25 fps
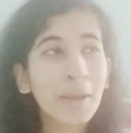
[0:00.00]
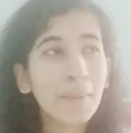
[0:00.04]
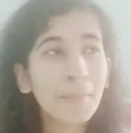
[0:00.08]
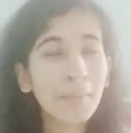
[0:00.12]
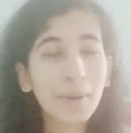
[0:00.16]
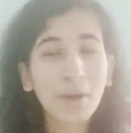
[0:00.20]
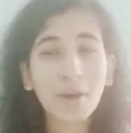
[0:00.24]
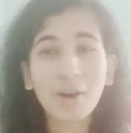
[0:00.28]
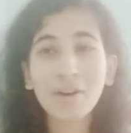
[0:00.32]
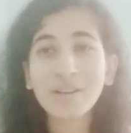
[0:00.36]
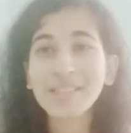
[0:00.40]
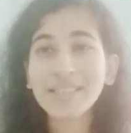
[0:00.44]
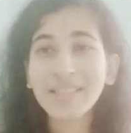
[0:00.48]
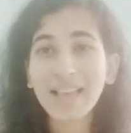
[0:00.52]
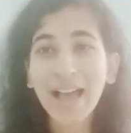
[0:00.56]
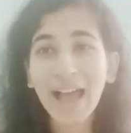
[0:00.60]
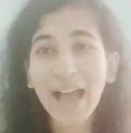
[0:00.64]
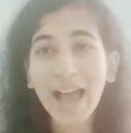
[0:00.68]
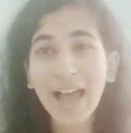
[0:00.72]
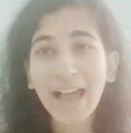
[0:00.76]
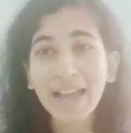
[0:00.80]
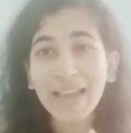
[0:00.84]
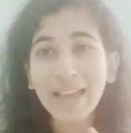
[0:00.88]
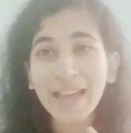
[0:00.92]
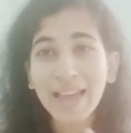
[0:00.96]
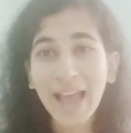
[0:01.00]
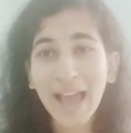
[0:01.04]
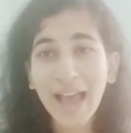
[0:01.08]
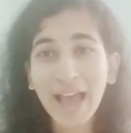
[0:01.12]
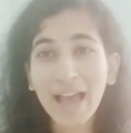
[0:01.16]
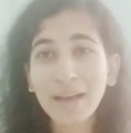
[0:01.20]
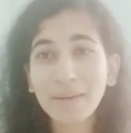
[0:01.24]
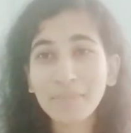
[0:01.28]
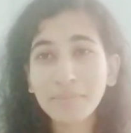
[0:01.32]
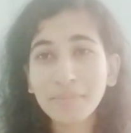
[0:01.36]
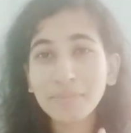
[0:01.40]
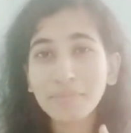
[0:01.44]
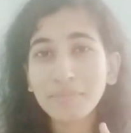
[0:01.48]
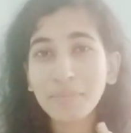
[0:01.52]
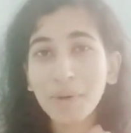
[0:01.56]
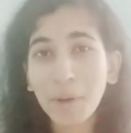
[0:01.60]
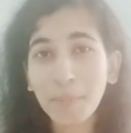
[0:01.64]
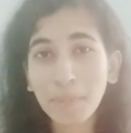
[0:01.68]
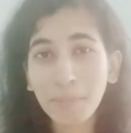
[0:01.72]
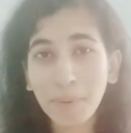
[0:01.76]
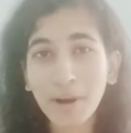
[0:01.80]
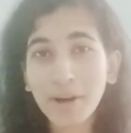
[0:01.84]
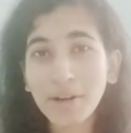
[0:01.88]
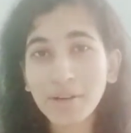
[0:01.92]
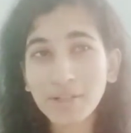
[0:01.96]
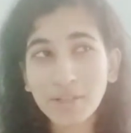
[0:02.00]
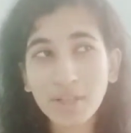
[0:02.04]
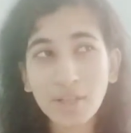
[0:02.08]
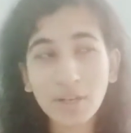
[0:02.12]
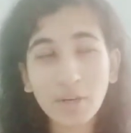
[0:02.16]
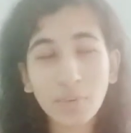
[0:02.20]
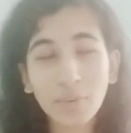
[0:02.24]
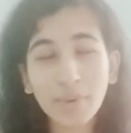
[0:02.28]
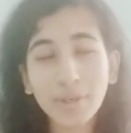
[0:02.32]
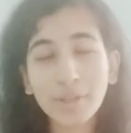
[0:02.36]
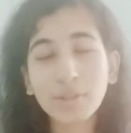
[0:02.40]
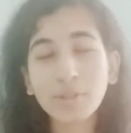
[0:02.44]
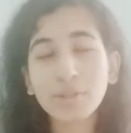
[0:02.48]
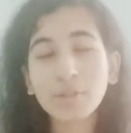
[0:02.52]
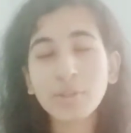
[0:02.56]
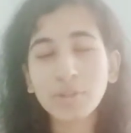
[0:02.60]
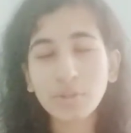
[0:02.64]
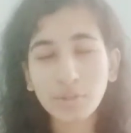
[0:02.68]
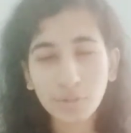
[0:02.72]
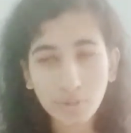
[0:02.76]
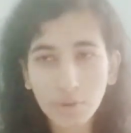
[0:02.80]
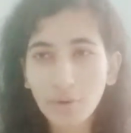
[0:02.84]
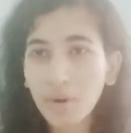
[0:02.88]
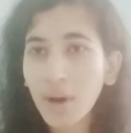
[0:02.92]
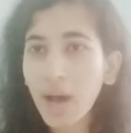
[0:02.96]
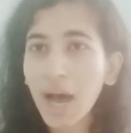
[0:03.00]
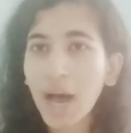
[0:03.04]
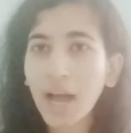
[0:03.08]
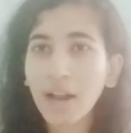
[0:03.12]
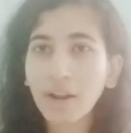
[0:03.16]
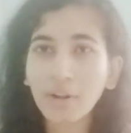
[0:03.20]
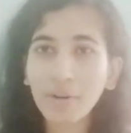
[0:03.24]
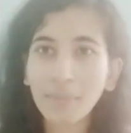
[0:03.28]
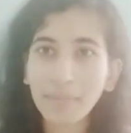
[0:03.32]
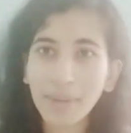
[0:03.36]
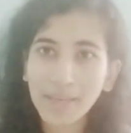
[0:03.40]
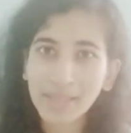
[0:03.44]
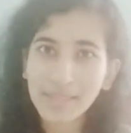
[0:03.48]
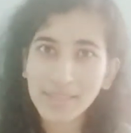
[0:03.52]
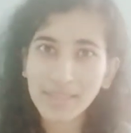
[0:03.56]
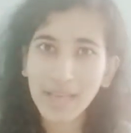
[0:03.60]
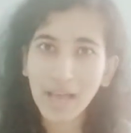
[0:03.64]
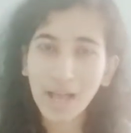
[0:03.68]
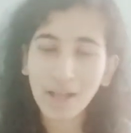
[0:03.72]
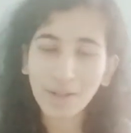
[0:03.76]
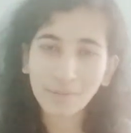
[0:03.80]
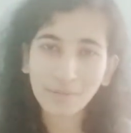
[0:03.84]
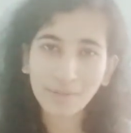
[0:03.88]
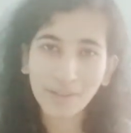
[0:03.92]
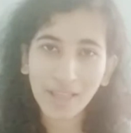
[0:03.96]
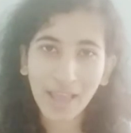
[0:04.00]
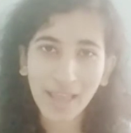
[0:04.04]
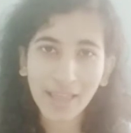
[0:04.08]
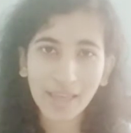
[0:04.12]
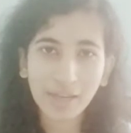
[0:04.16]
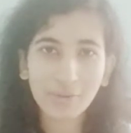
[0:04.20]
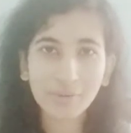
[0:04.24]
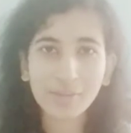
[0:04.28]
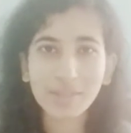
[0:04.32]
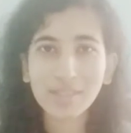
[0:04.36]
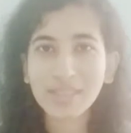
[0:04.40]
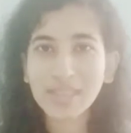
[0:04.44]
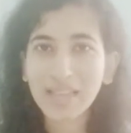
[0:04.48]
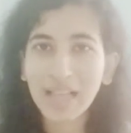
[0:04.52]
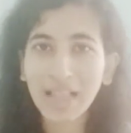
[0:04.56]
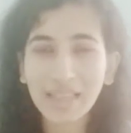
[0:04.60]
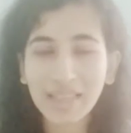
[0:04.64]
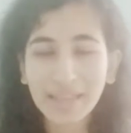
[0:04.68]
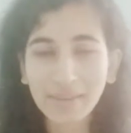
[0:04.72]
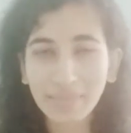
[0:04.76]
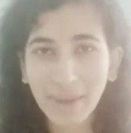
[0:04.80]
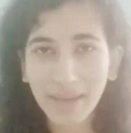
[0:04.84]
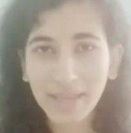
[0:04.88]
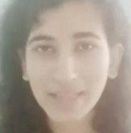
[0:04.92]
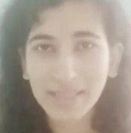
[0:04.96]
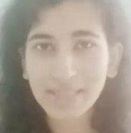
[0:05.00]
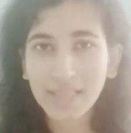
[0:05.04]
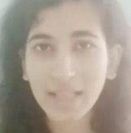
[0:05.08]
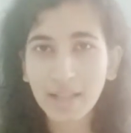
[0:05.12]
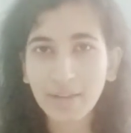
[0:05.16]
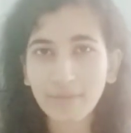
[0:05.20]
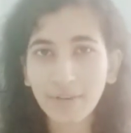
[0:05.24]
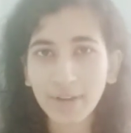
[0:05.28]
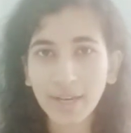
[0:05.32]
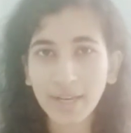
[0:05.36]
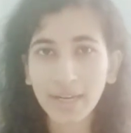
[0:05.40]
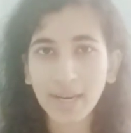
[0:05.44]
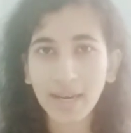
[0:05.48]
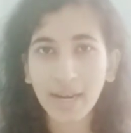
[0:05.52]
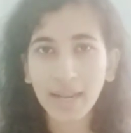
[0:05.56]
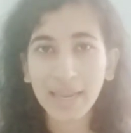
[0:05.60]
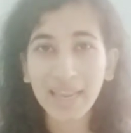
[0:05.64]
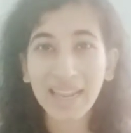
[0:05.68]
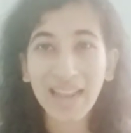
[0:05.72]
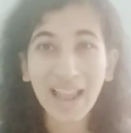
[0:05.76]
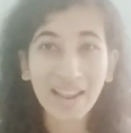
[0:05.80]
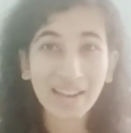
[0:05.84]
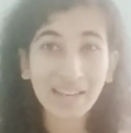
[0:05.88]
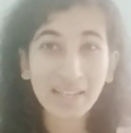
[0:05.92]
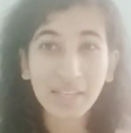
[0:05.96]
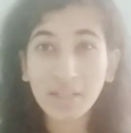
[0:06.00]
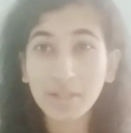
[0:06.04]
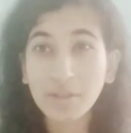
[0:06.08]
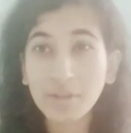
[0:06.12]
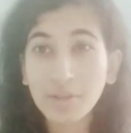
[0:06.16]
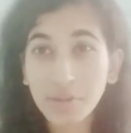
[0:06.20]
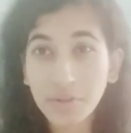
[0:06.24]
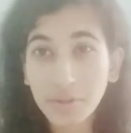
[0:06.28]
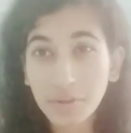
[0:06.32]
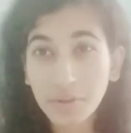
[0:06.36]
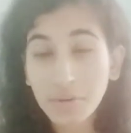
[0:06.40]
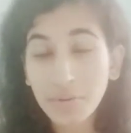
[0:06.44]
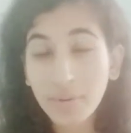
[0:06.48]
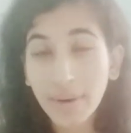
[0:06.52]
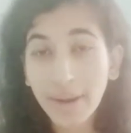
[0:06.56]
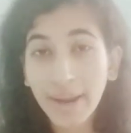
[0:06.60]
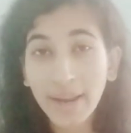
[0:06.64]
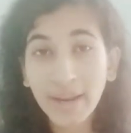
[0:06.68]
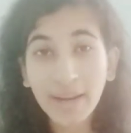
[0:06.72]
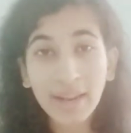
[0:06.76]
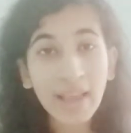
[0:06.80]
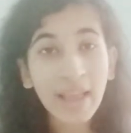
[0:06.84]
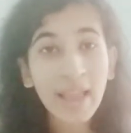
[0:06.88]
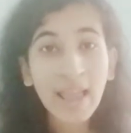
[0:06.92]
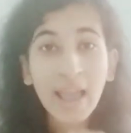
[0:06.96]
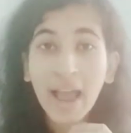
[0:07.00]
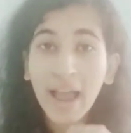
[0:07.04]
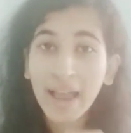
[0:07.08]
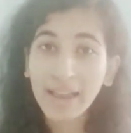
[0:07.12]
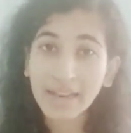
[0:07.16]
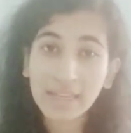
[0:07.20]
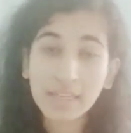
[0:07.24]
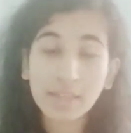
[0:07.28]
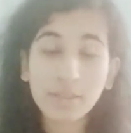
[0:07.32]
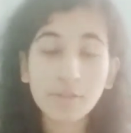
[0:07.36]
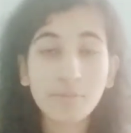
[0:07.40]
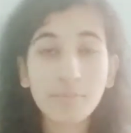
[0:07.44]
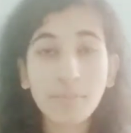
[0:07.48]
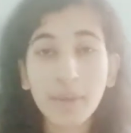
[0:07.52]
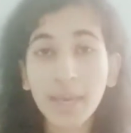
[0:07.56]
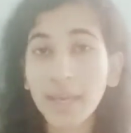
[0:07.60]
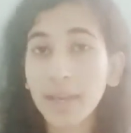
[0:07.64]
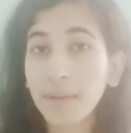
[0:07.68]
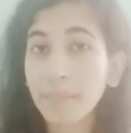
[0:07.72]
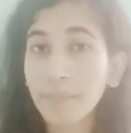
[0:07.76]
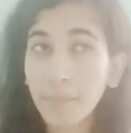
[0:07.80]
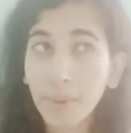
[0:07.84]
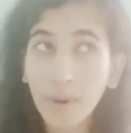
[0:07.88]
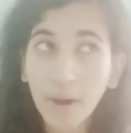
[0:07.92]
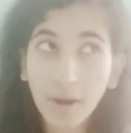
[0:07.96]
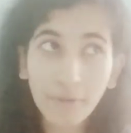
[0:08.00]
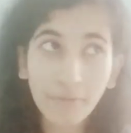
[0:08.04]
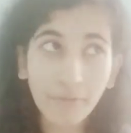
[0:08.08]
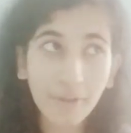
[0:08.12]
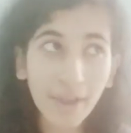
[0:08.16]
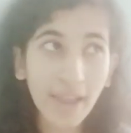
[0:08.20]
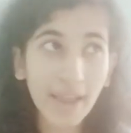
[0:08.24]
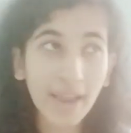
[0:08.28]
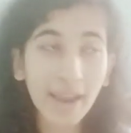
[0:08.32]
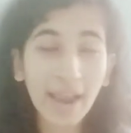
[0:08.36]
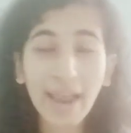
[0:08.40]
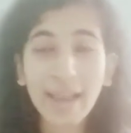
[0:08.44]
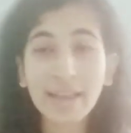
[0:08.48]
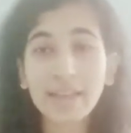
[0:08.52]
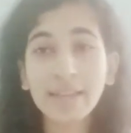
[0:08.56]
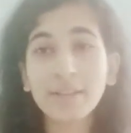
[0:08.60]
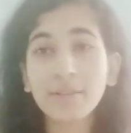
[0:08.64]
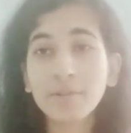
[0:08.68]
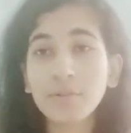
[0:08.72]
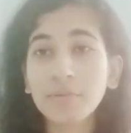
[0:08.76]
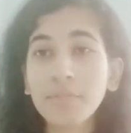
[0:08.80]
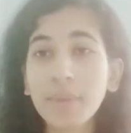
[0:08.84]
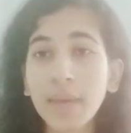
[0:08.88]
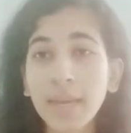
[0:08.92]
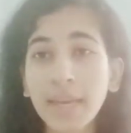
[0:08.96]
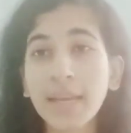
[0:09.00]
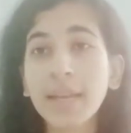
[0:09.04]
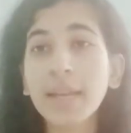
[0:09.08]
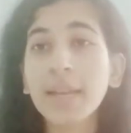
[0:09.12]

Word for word: because I am a person who is so hard on myself, like who's telling myself again and again, I need to do it, I need to make it perfect, I need to make